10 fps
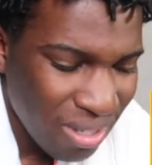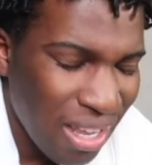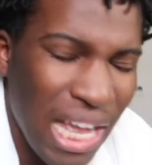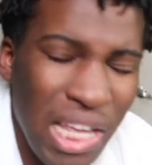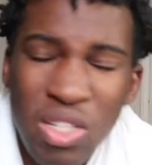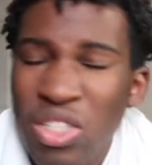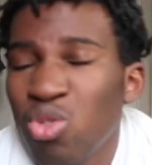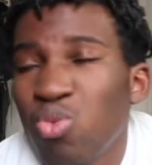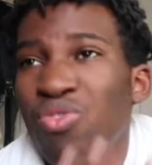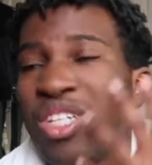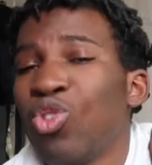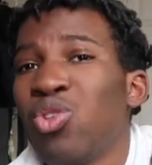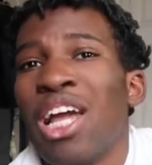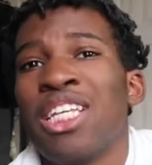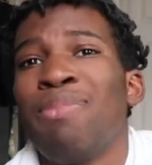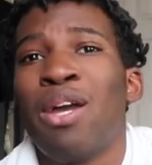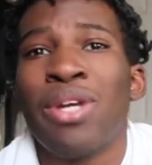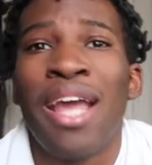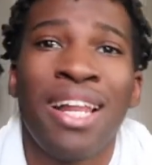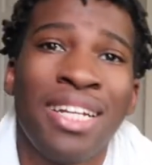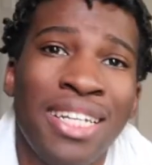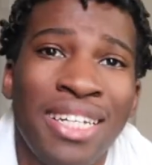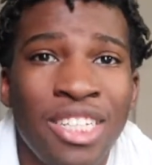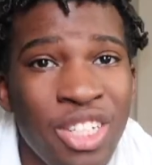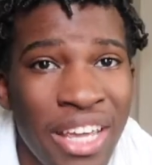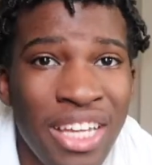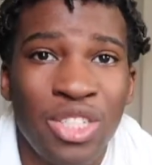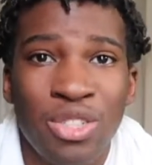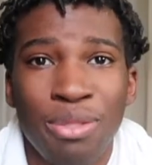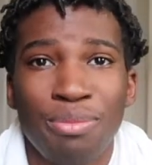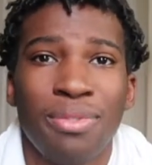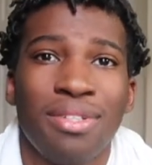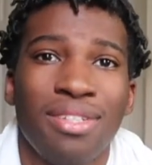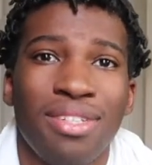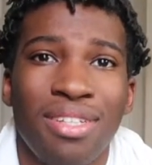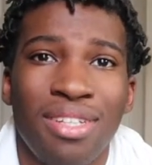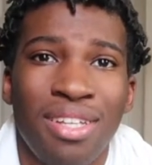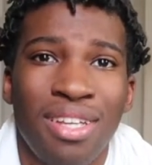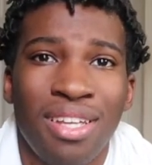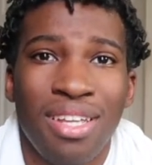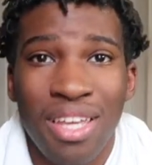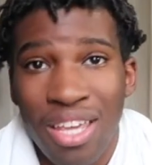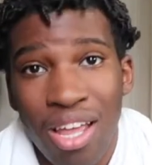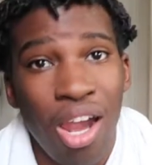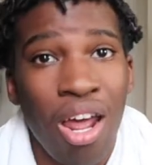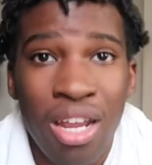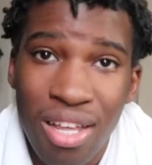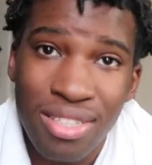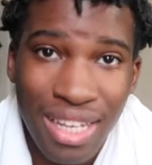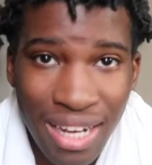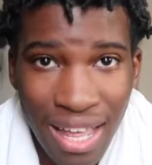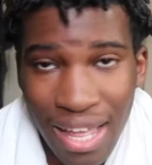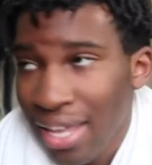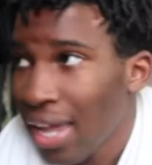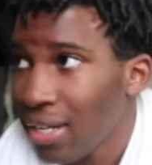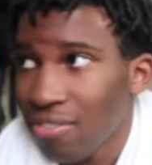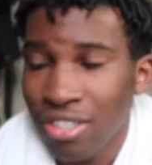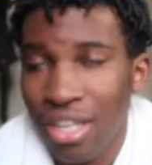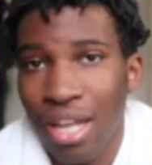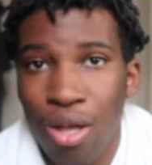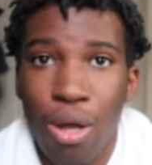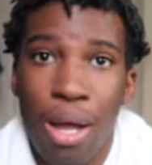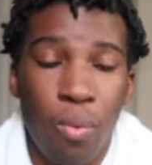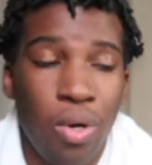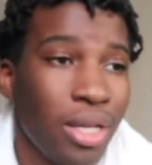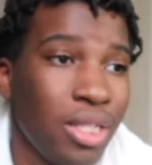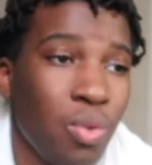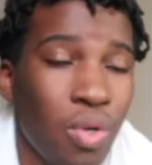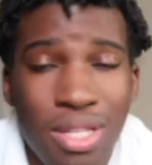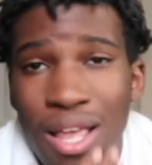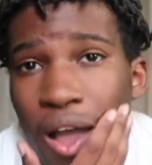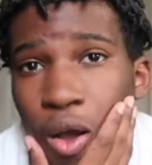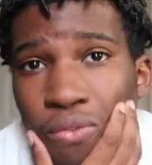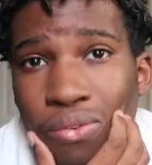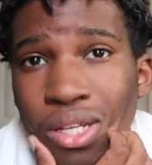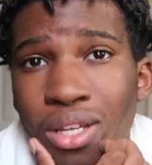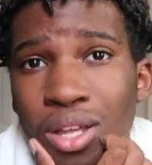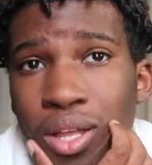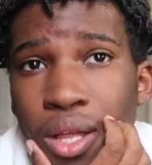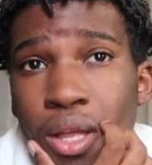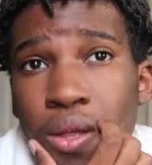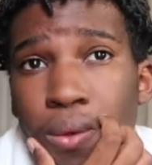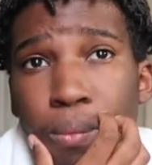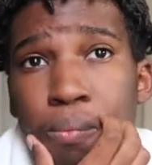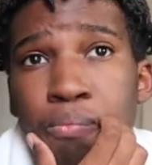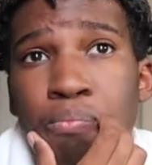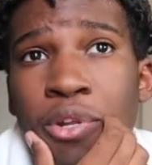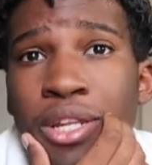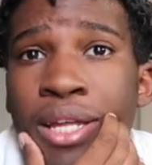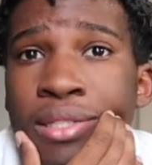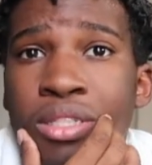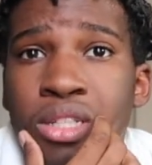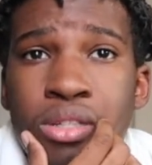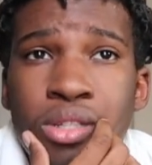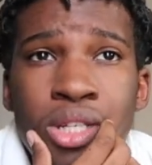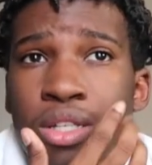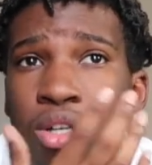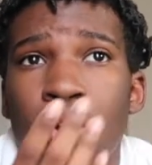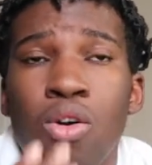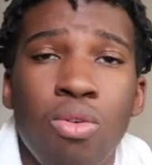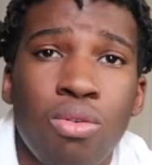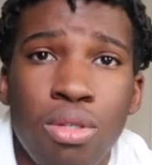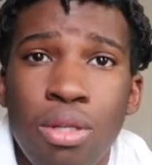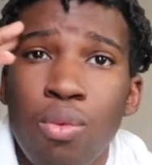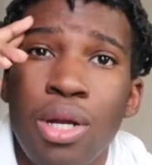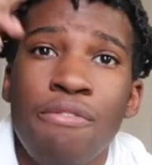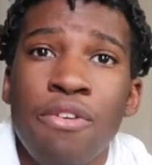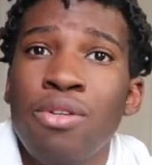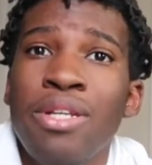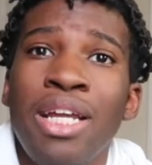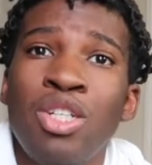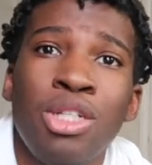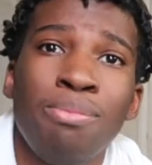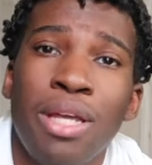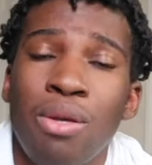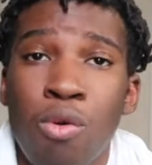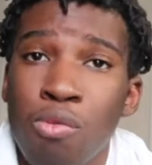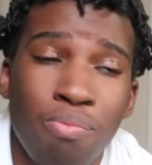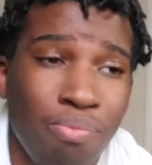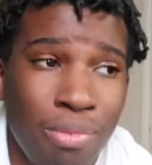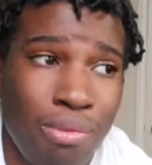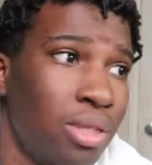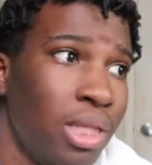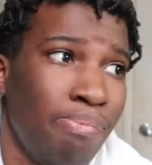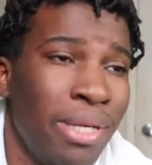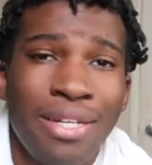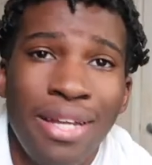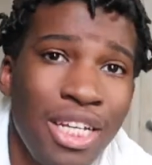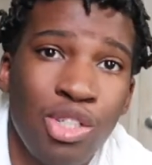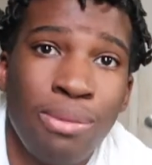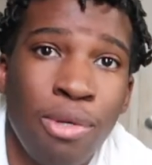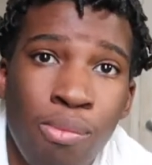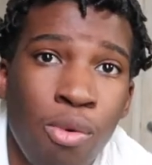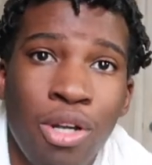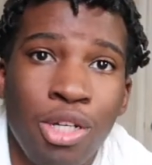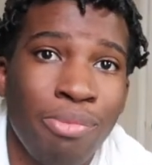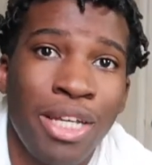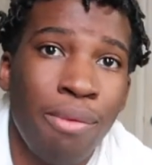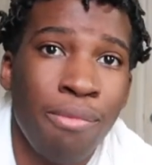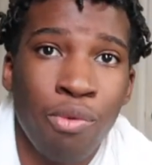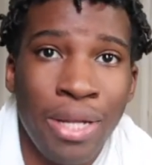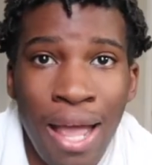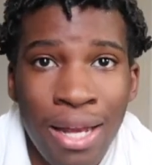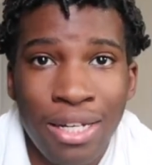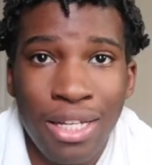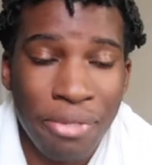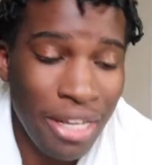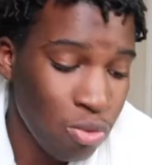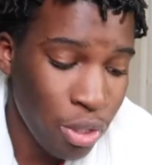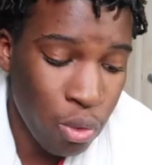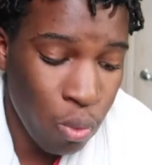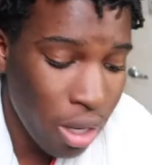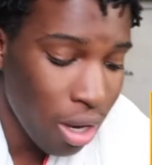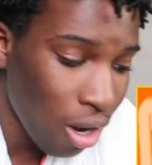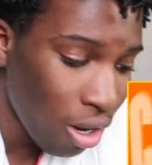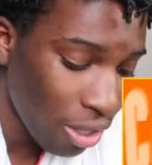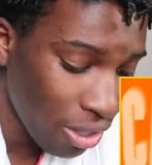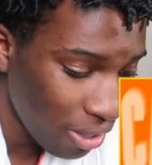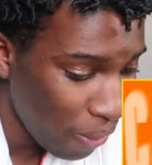I used to visualize my reality in a daydream. Can a lot of y'all say that? I can't even say that. I'm working towards that, hopefully. But that's the goal. Whatever you daydream, it won't be a daydream no more. It will become a reality. That's when you work hard.